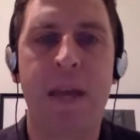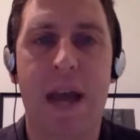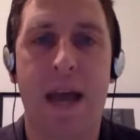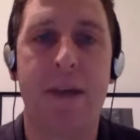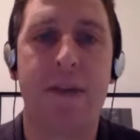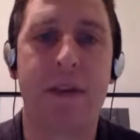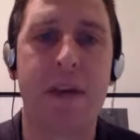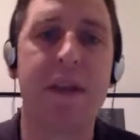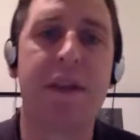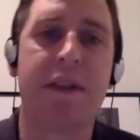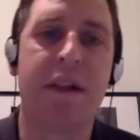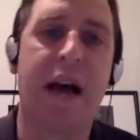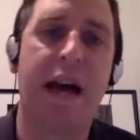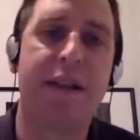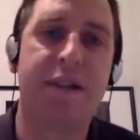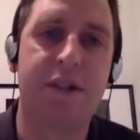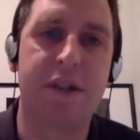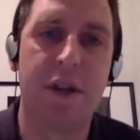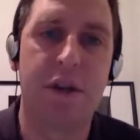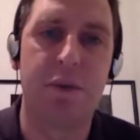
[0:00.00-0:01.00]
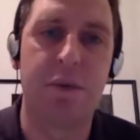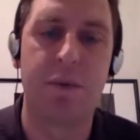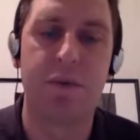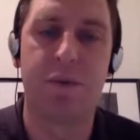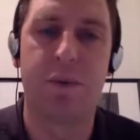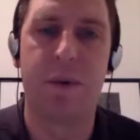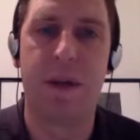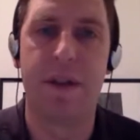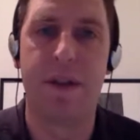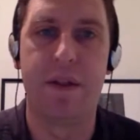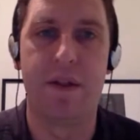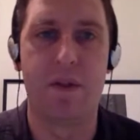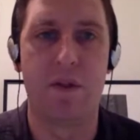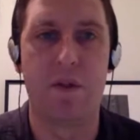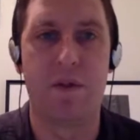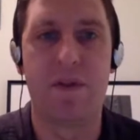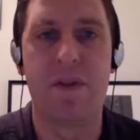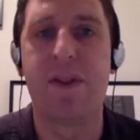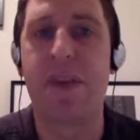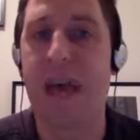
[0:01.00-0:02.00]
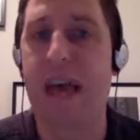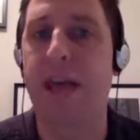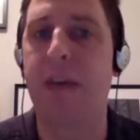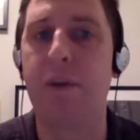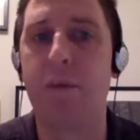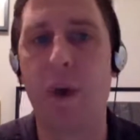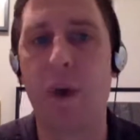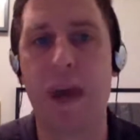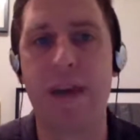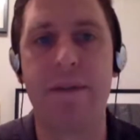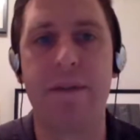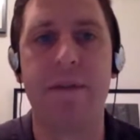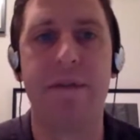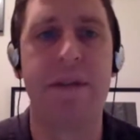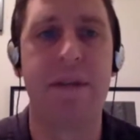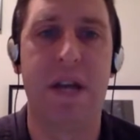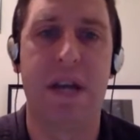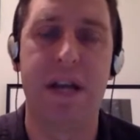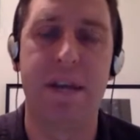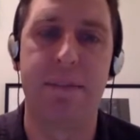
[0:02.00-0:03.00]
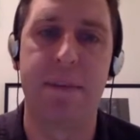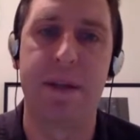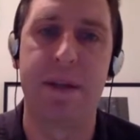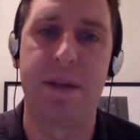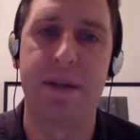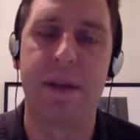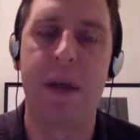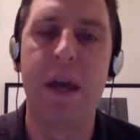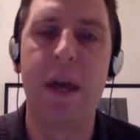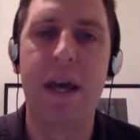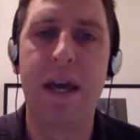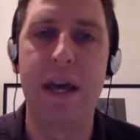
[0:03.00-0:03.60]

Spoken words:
And Keith Gladstone was one of the sort of second wave of indictments.